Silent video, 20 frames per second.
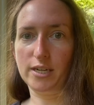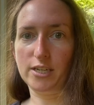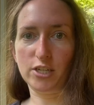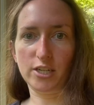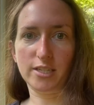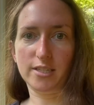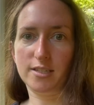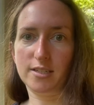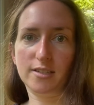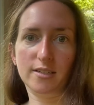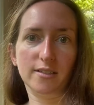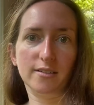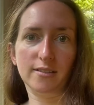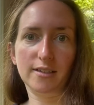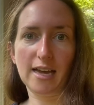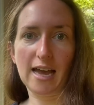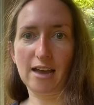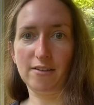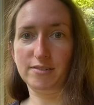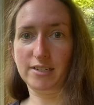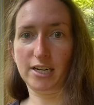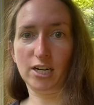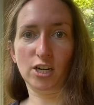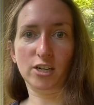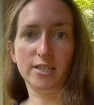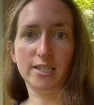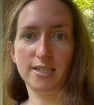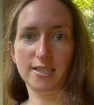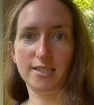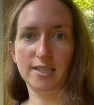just have dinner
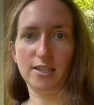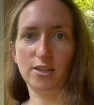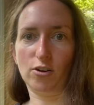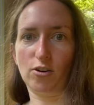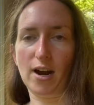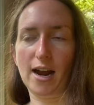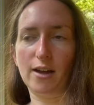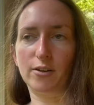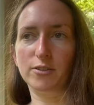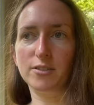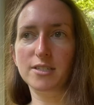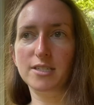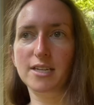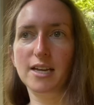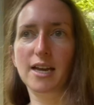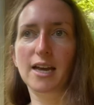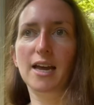to see the grounds.